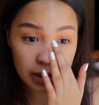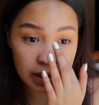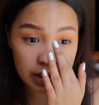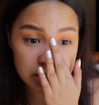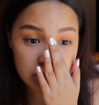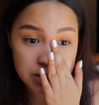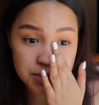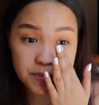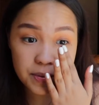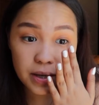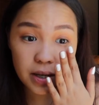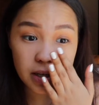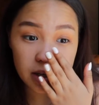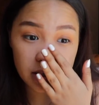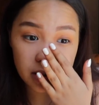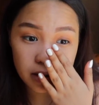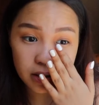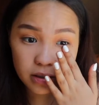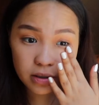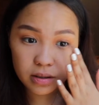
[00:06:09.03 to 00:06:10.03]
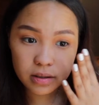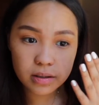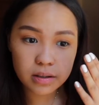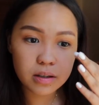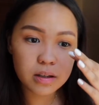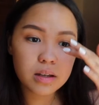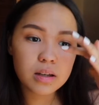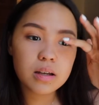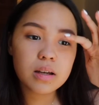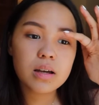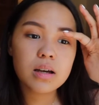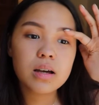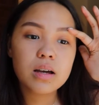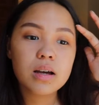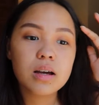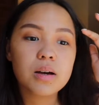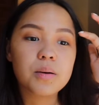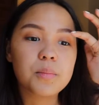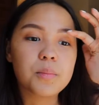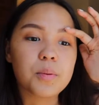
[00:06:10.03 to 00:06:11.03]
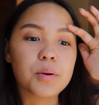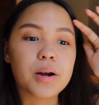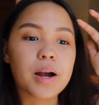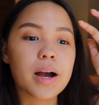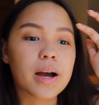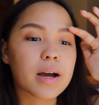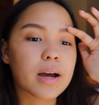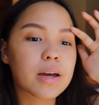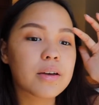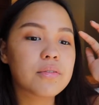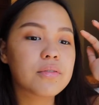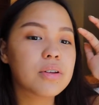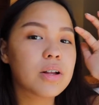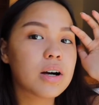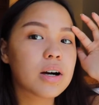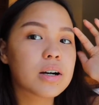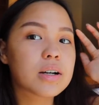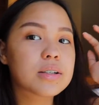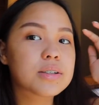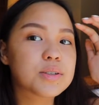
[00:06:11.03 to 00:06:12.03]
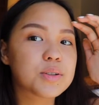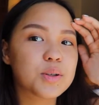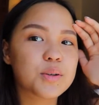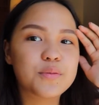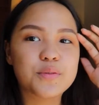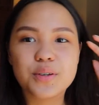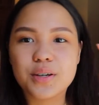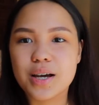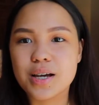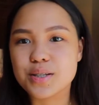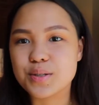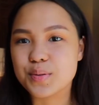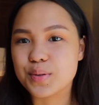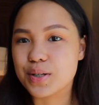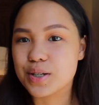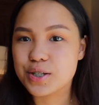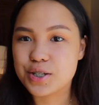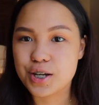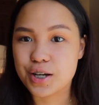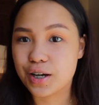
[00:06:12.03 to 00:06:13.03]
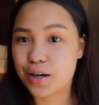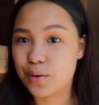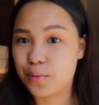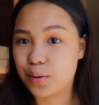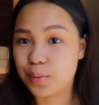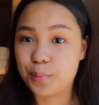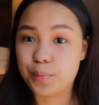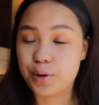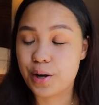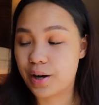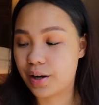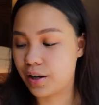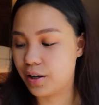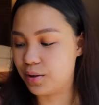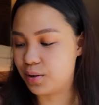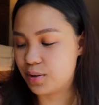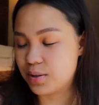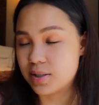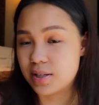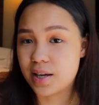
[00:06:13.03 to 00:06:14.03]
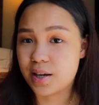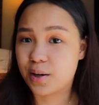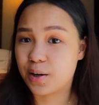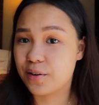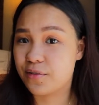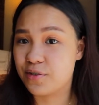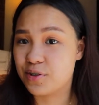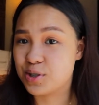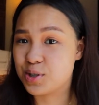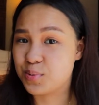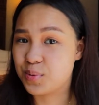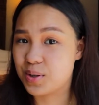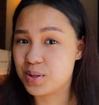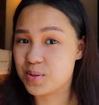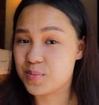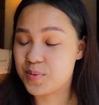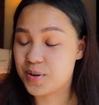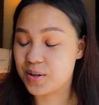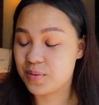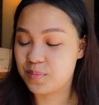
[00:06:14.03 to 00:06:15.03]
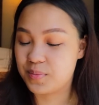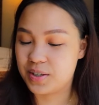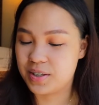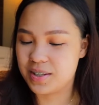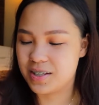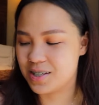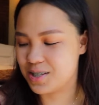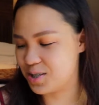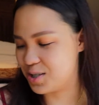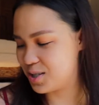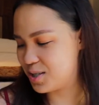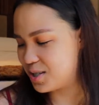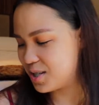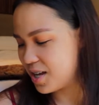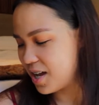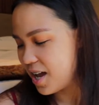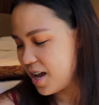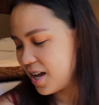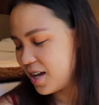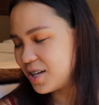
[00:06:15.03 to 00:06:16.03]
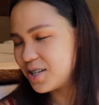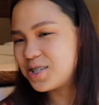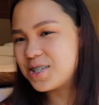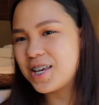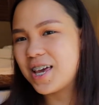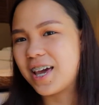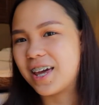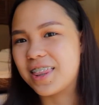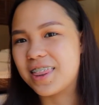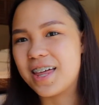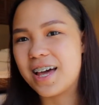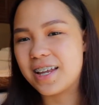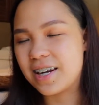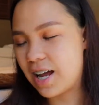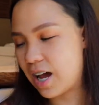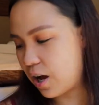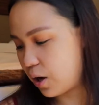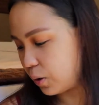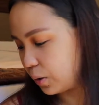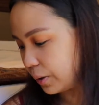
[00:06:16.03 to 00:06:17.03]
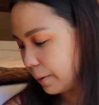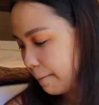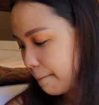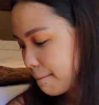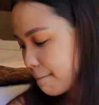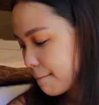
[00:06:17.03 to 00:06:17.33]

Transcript: It's my Boracay vlog, so if you guys want to check out what Boracay looks like, or if you just want to support me, then just check that out.